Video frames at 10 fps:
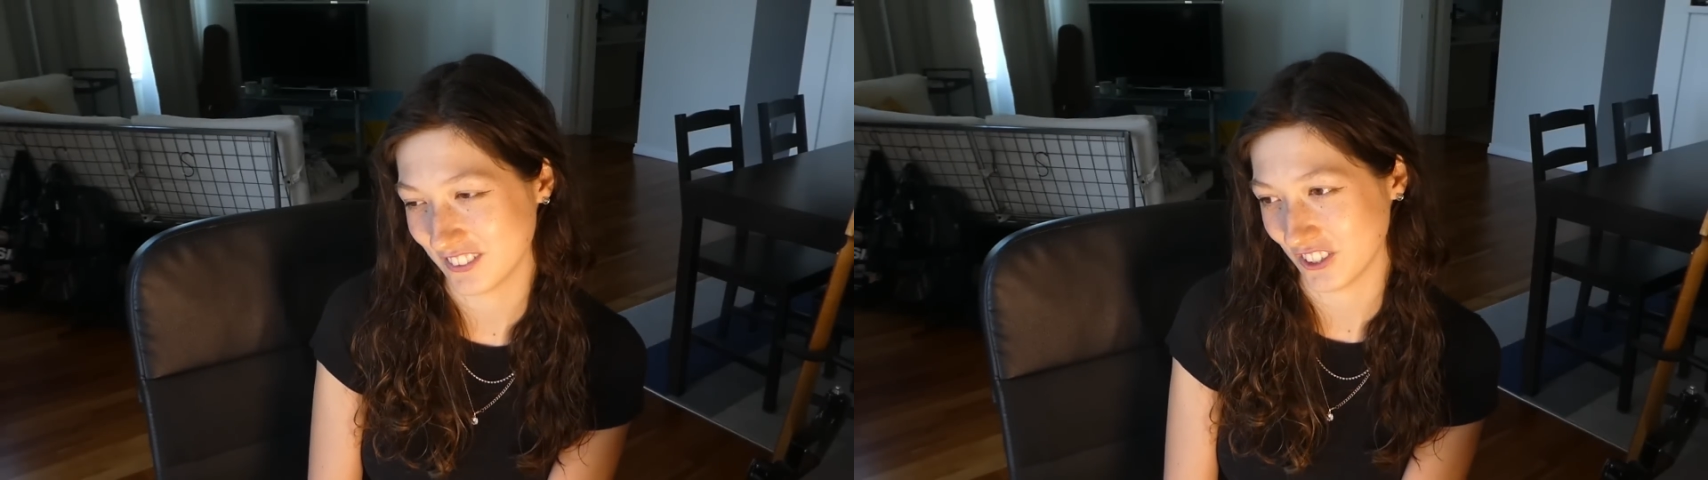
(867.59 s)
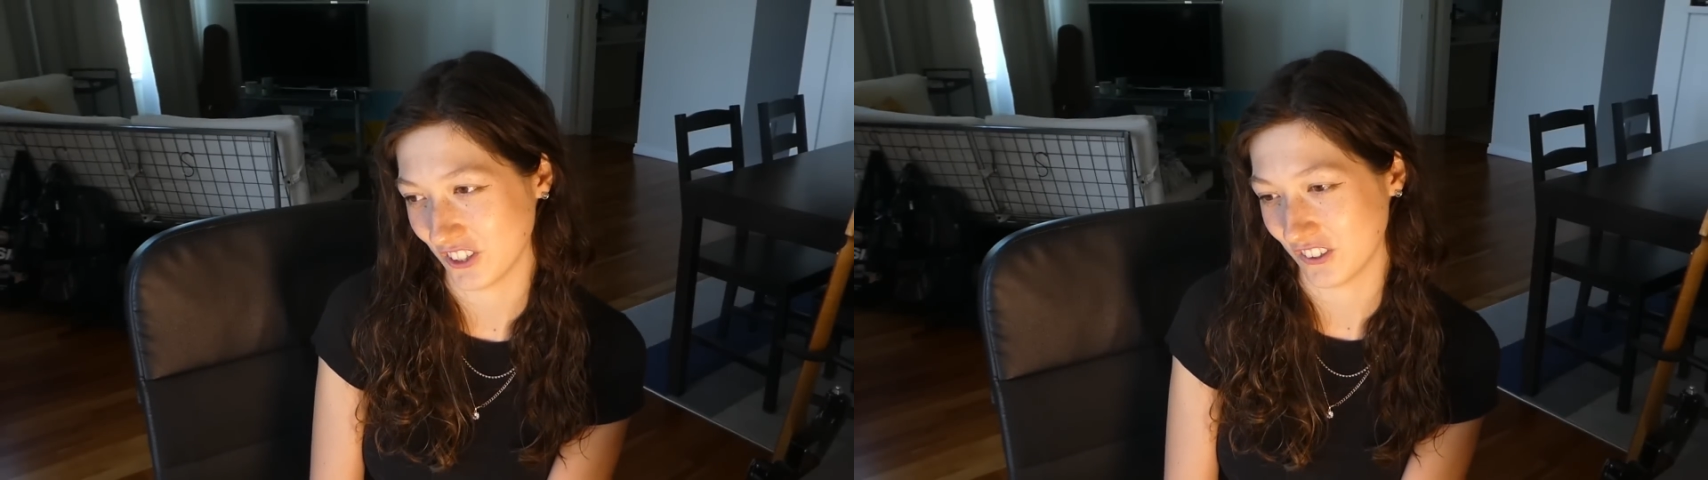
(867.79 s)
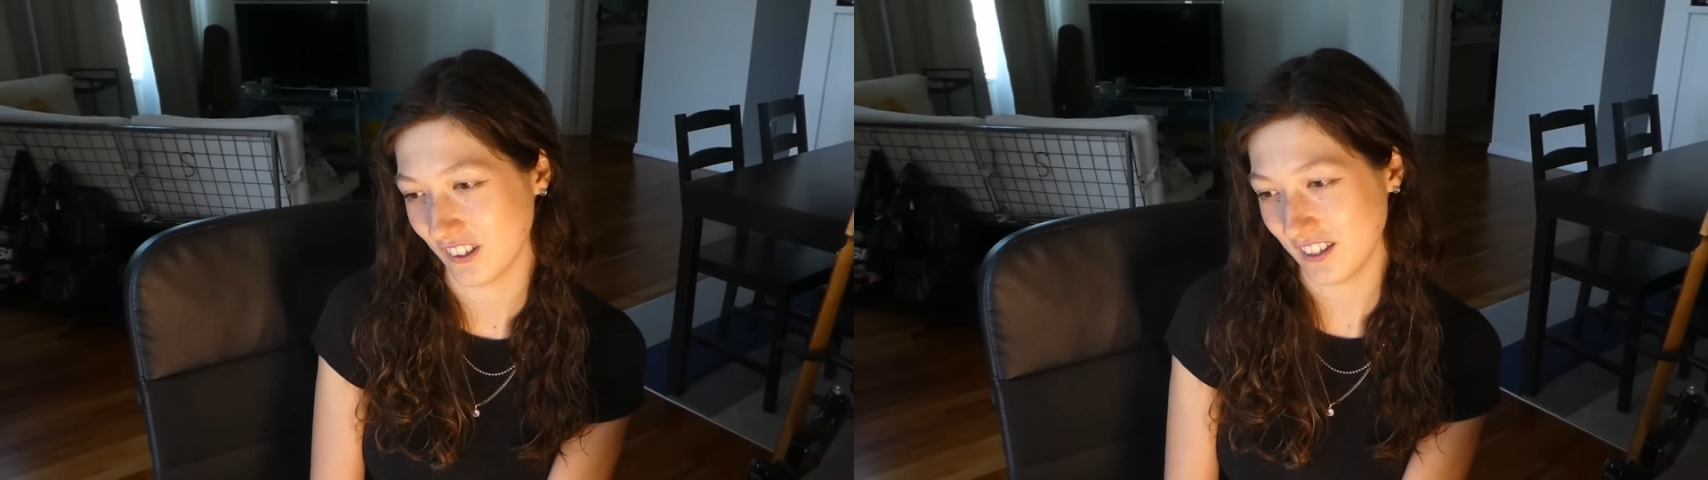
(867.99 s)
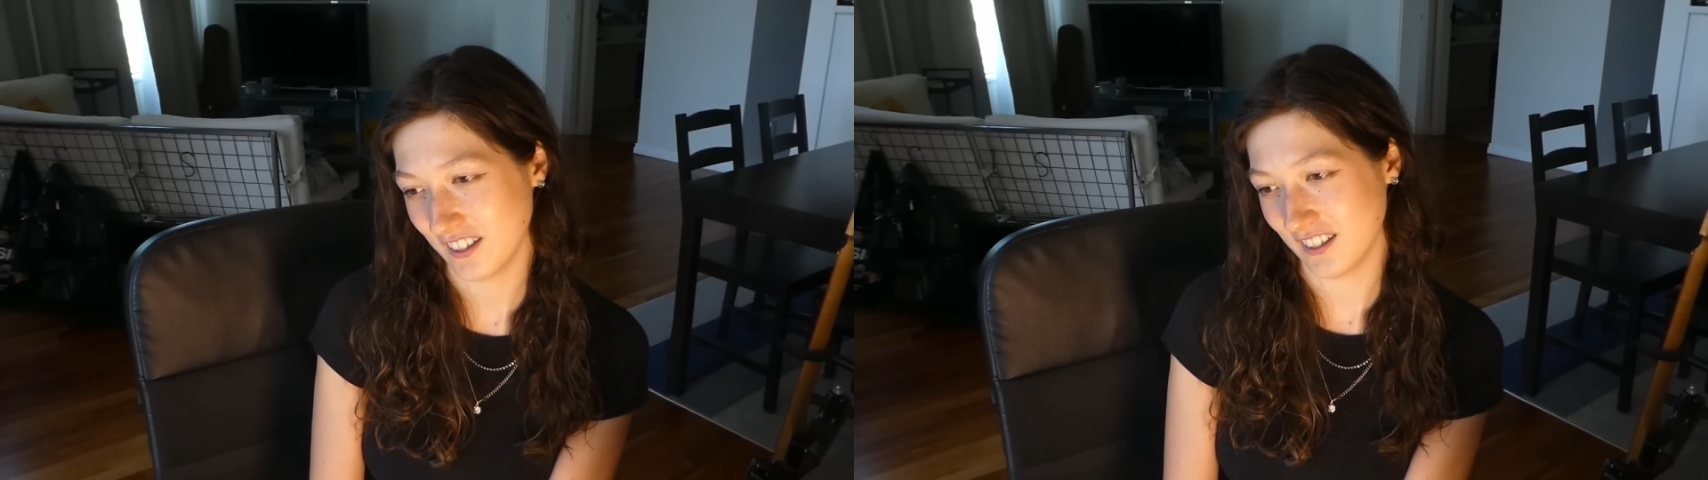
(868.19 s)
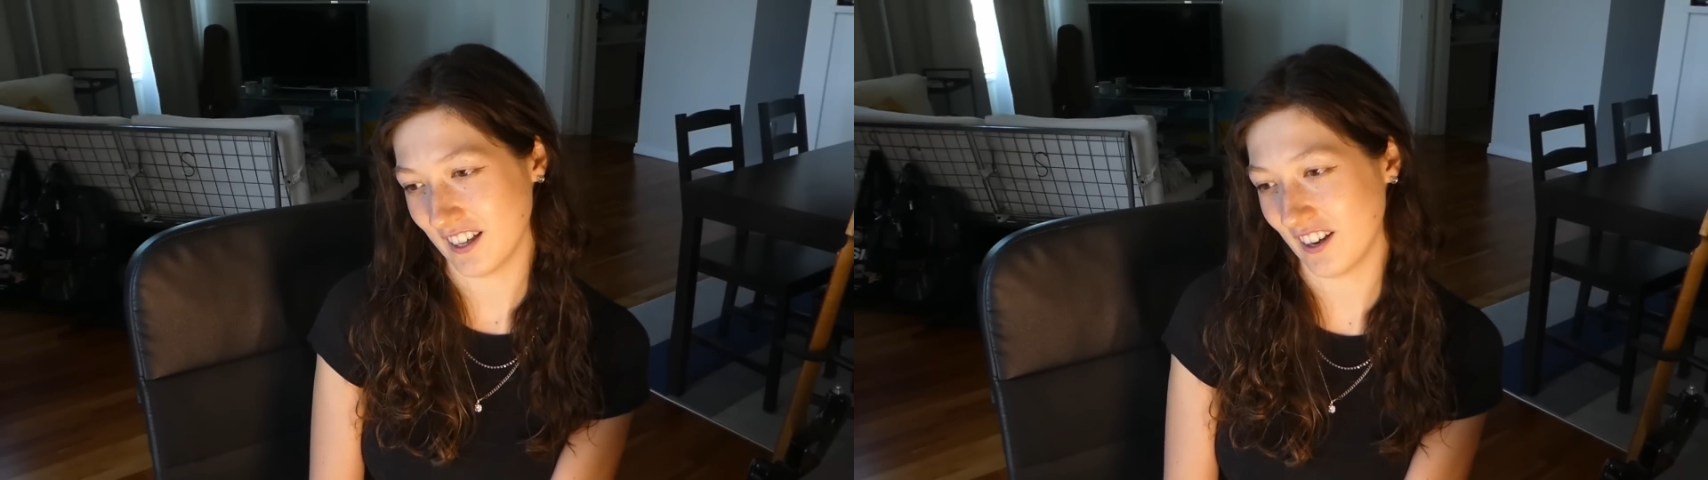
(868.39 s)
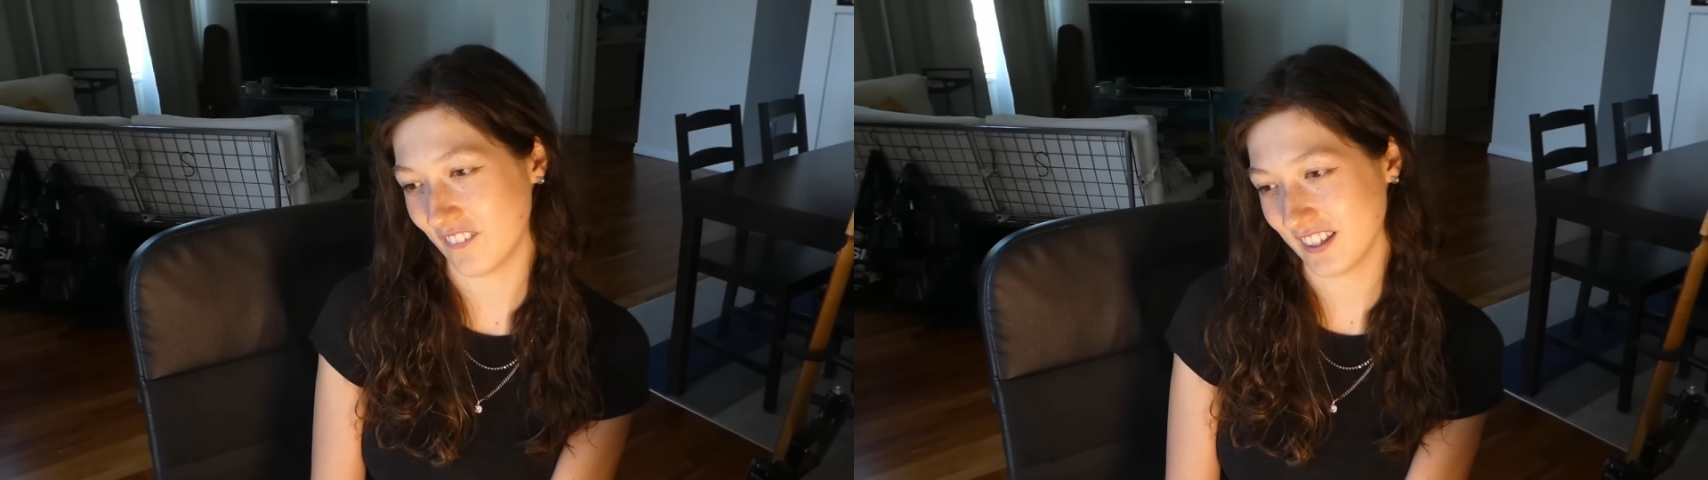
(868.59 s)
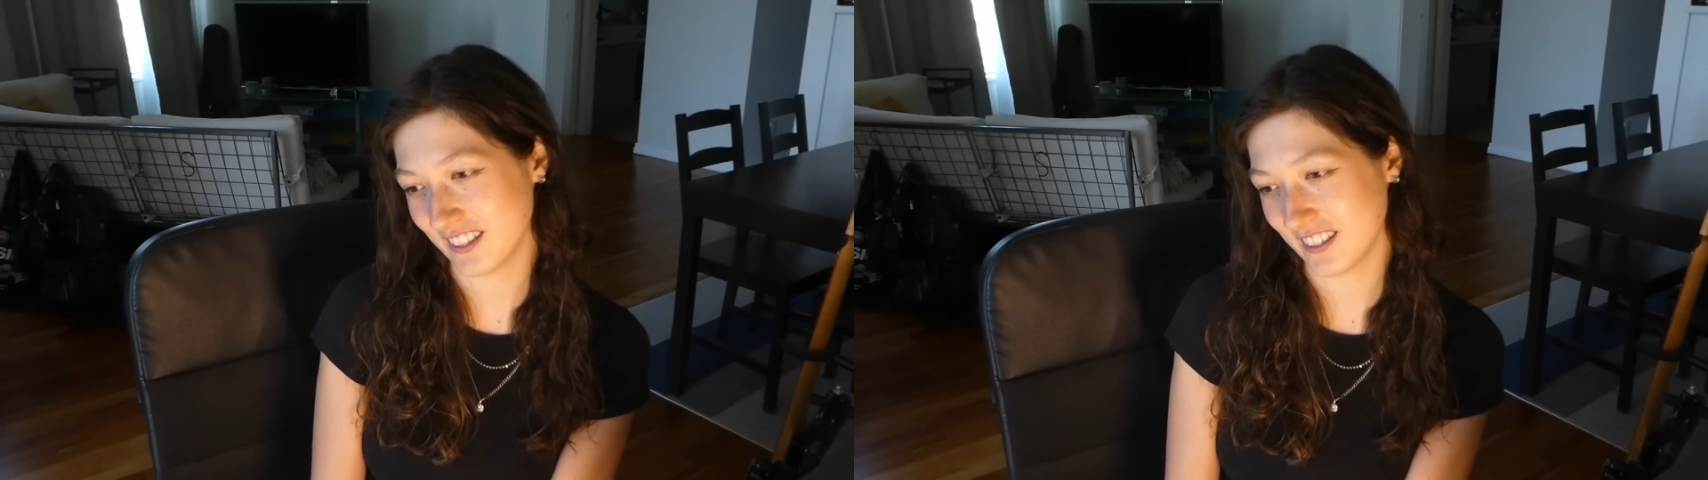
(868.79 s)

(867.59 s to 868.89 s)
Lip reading: So I want to